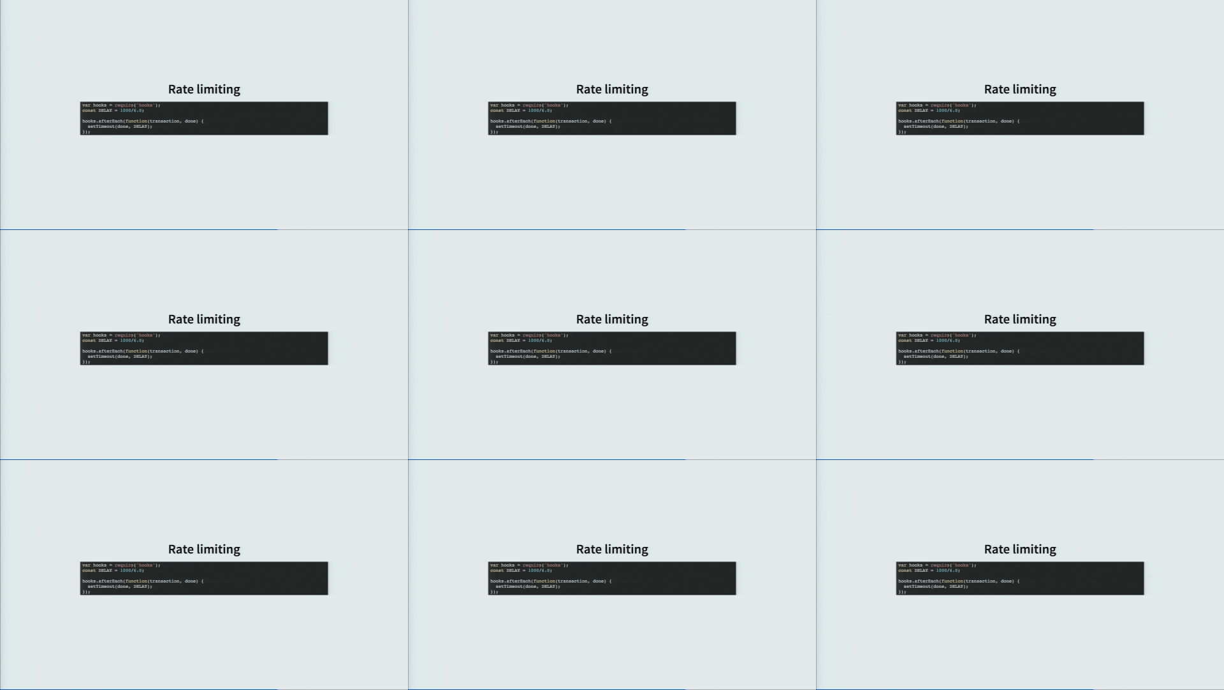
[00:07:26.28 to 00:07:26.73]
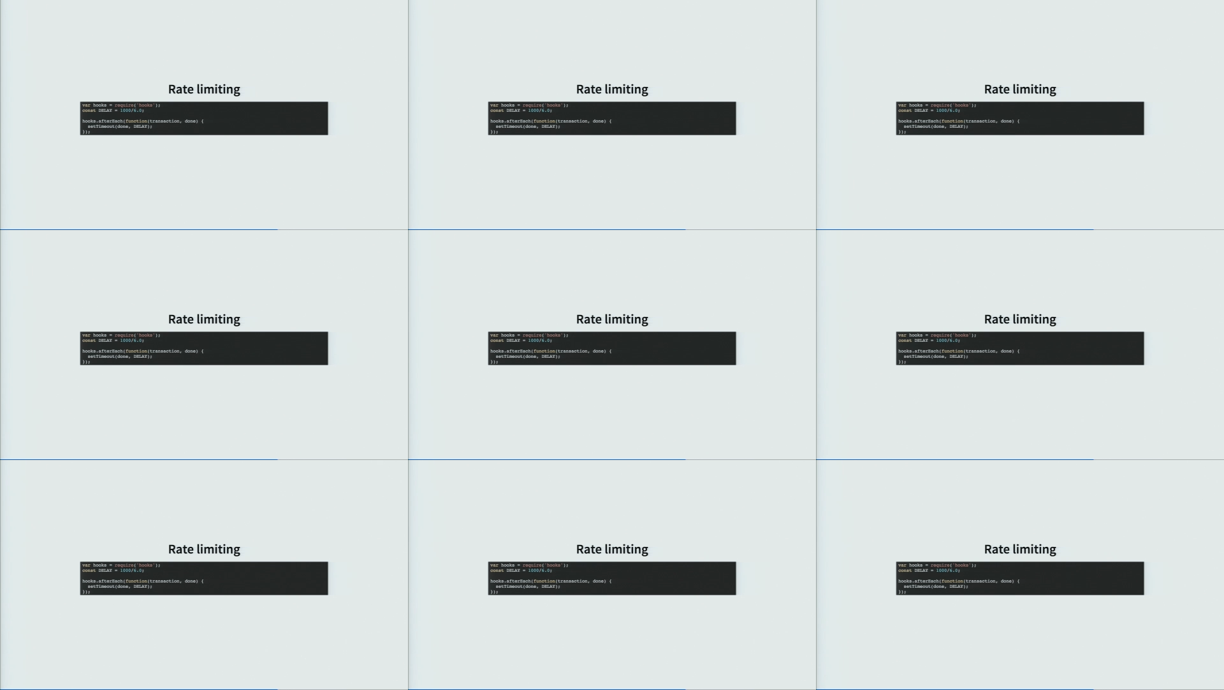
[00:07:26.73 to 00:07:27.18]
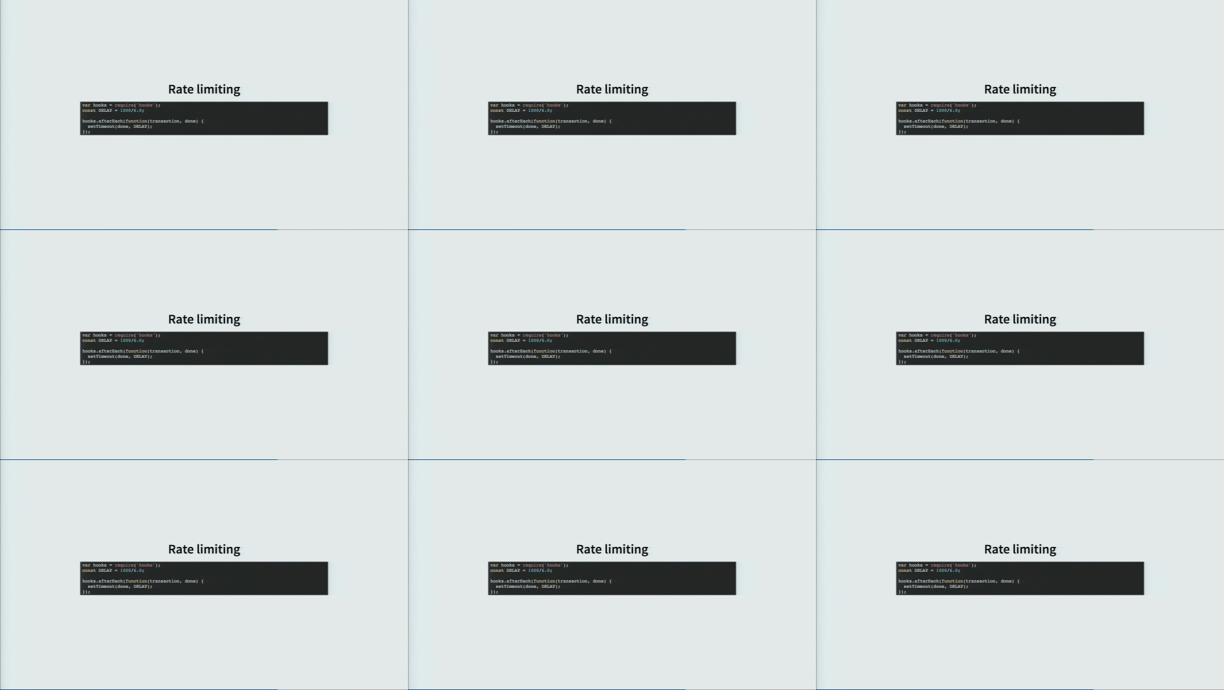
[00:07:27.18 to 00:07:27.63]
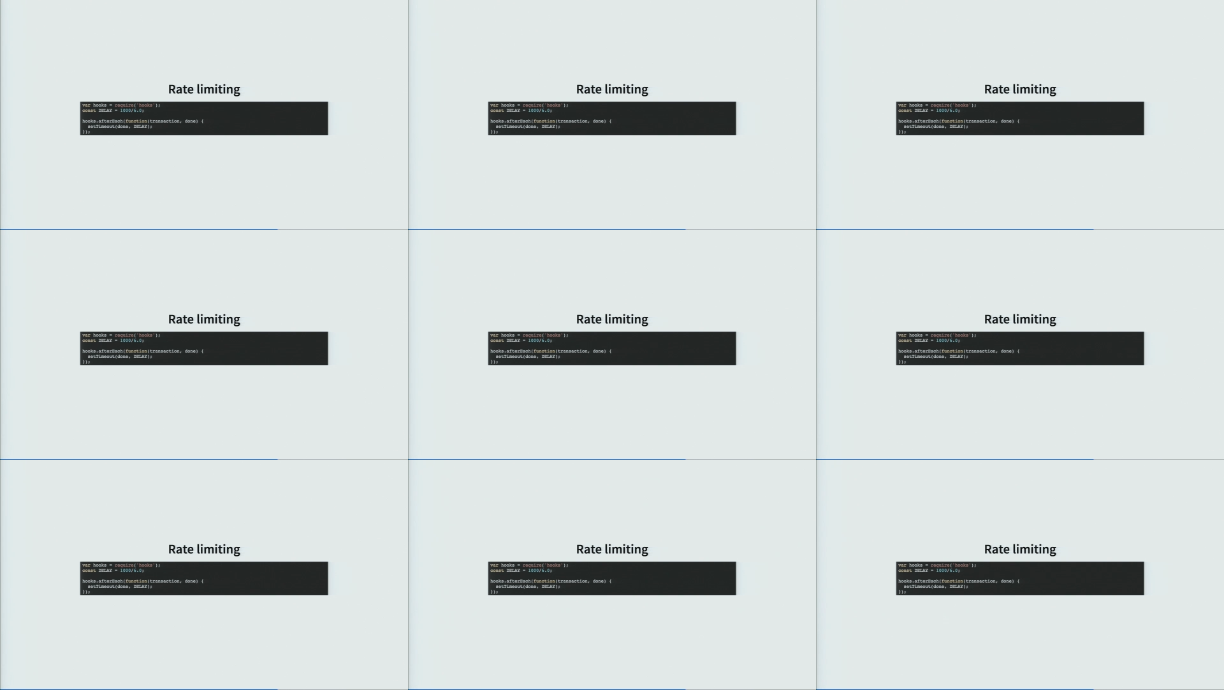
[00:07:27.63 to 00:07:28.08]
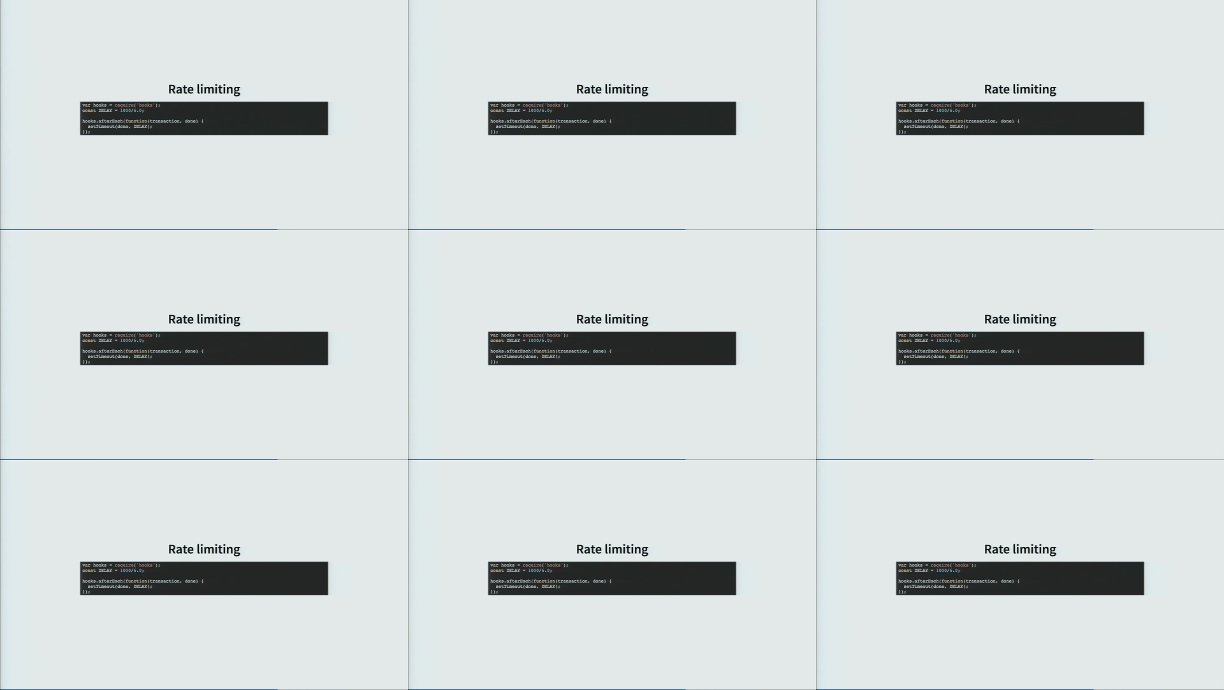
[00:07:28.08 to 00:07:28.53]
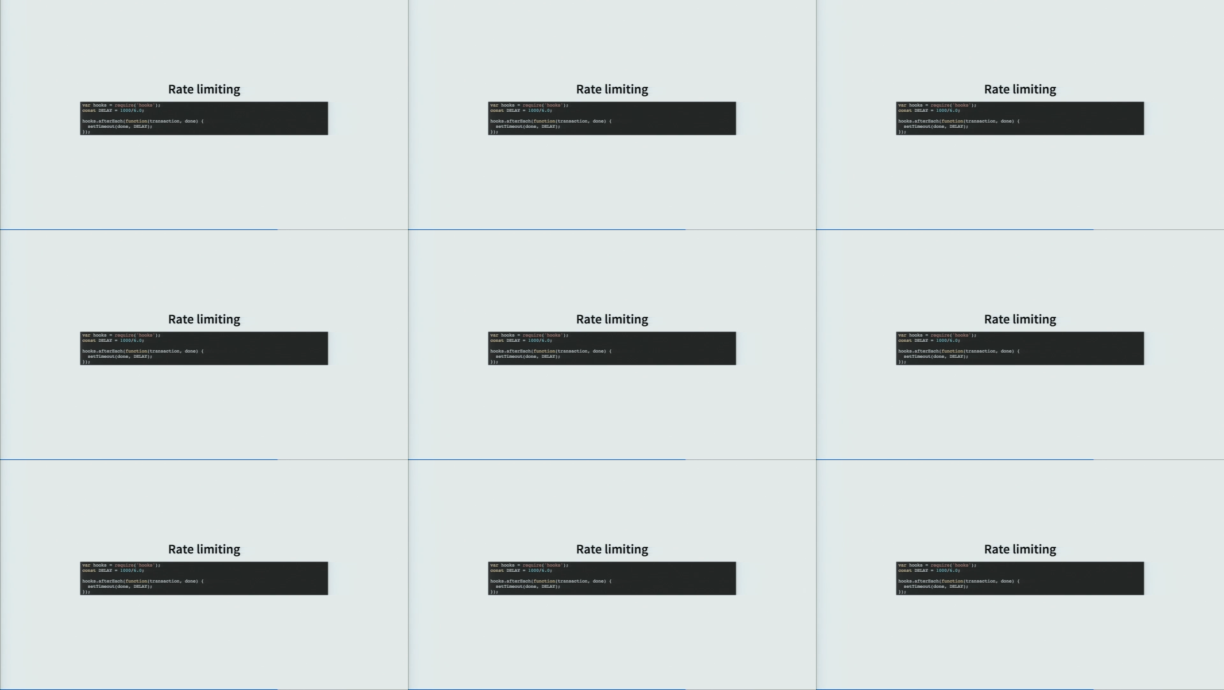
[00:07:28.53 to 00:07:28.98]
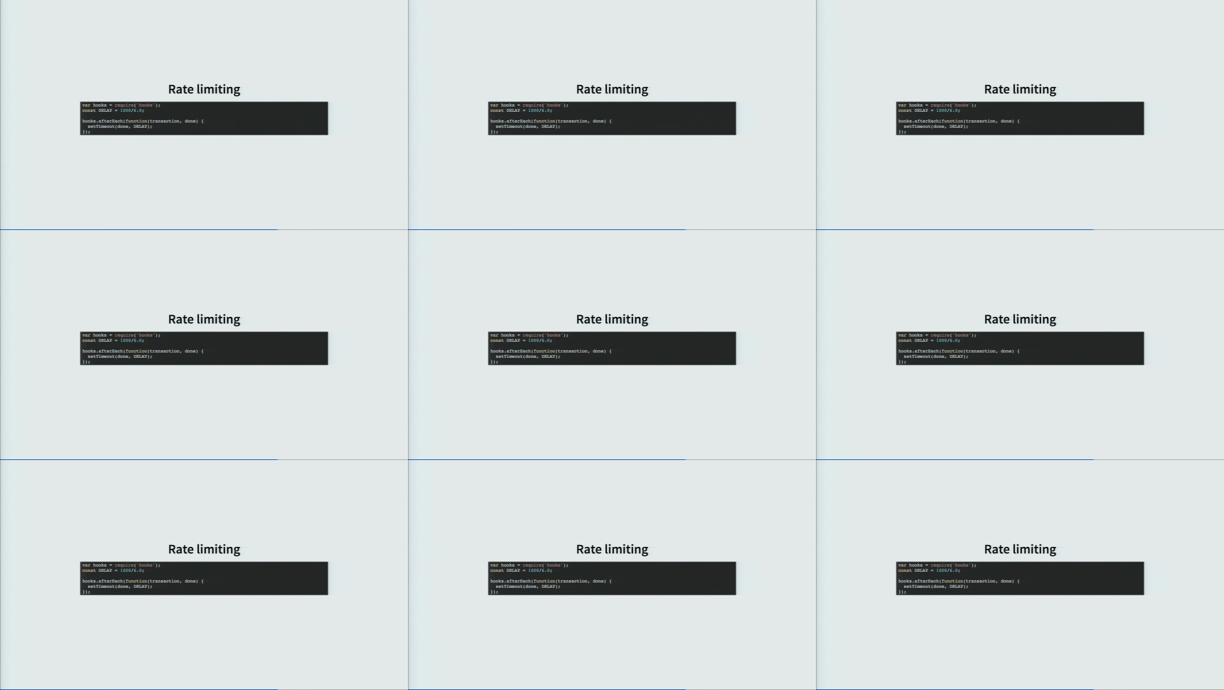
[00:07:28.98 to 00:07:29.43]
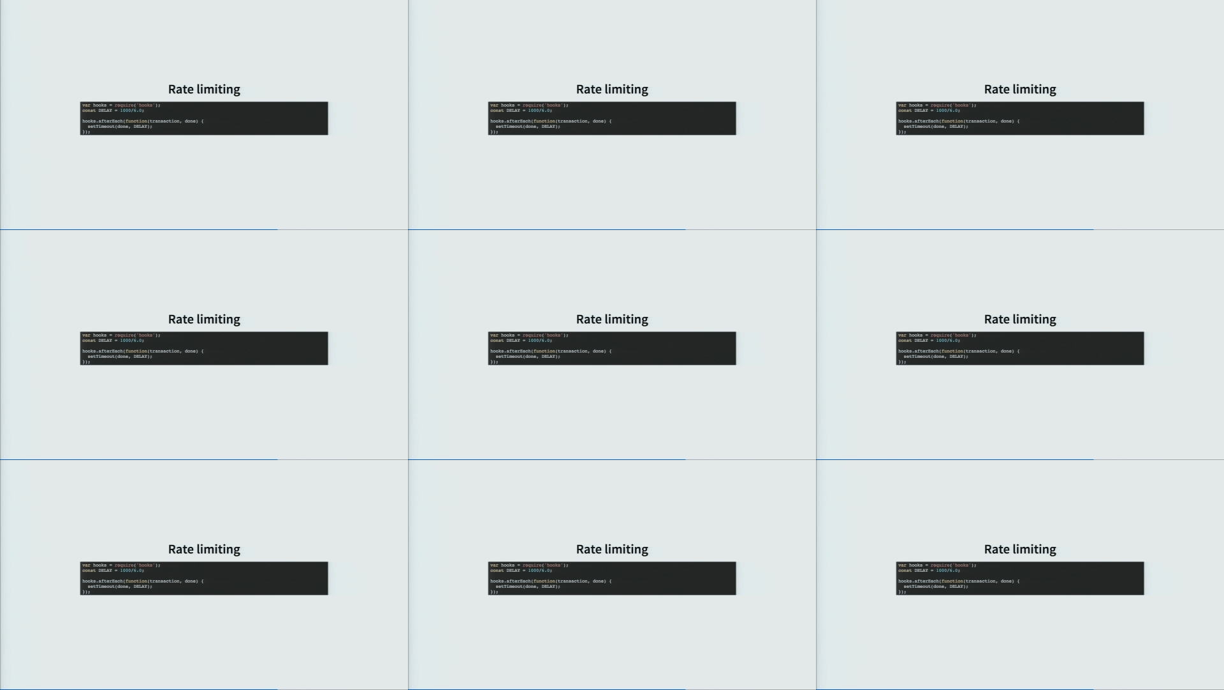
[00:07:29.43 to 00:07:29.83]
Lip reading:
[unreadable: no face in view]